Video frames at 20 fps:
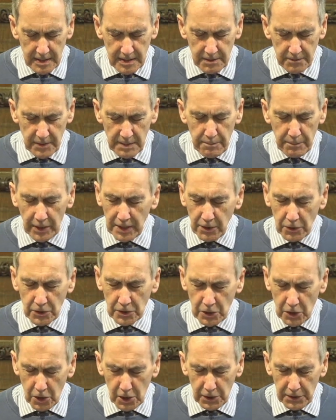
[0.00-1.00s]
We pray, Lord
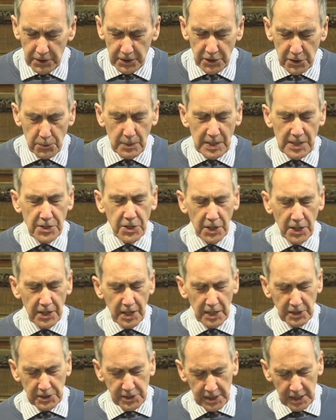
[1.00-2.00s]
God, that as we turn
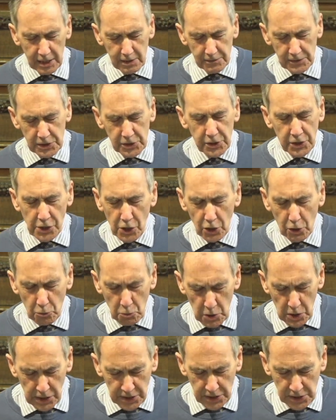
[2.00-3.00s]
ourselves to your
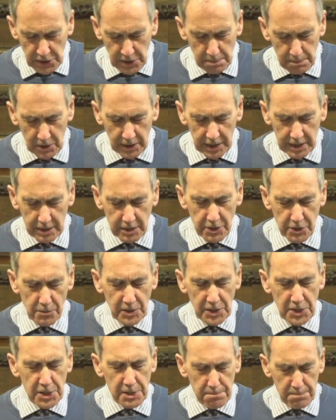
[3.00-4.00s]
word this morning, you would
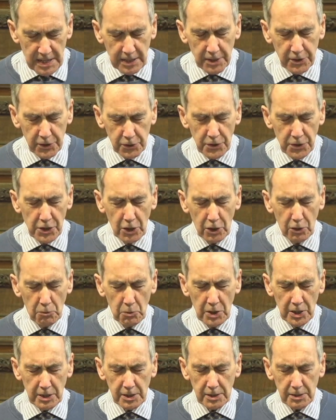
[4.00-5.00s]
speak through your
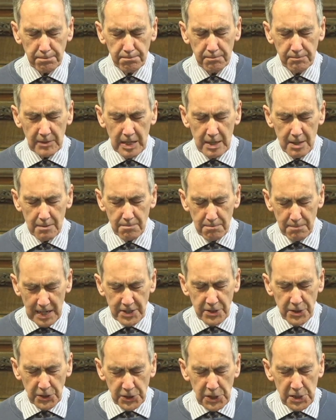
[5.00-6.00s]
word by
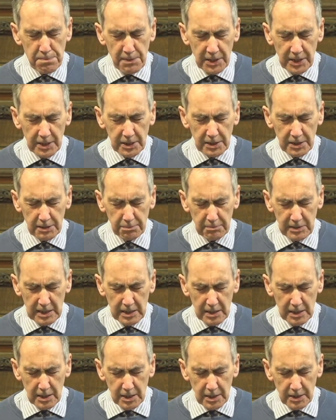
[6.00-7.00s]
your Spirit
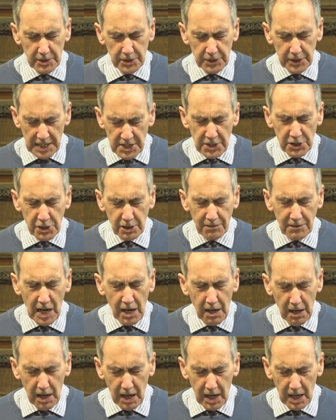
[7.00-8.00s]
to each of
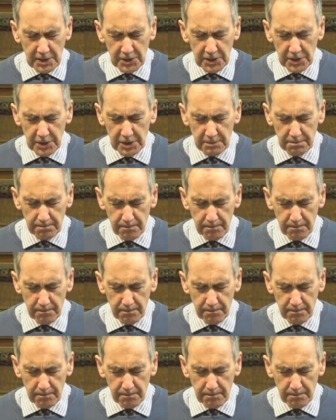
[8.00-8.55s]
our hearts